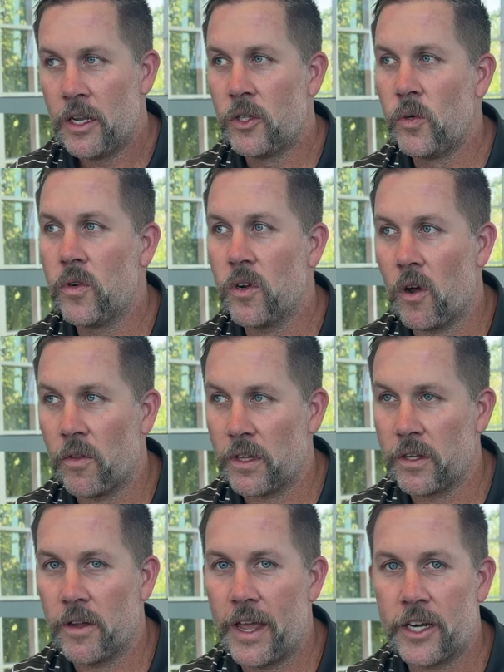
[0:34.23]
doing all the
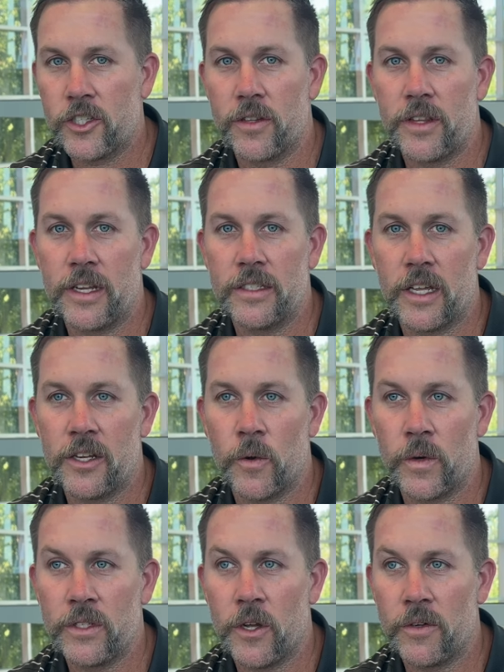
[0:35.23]
little extra things that no
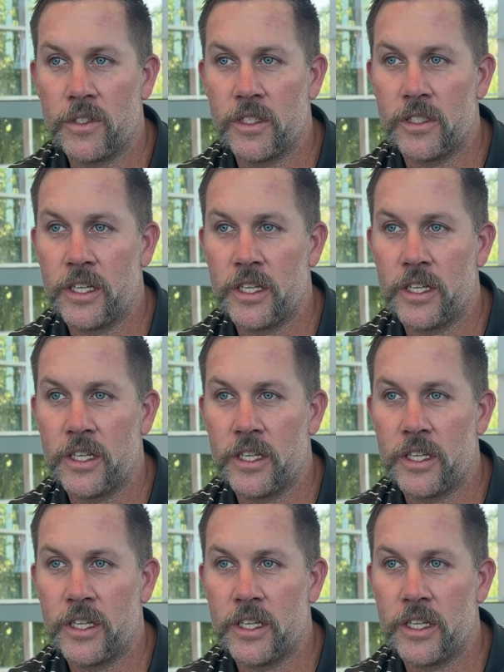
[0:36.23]
one notices.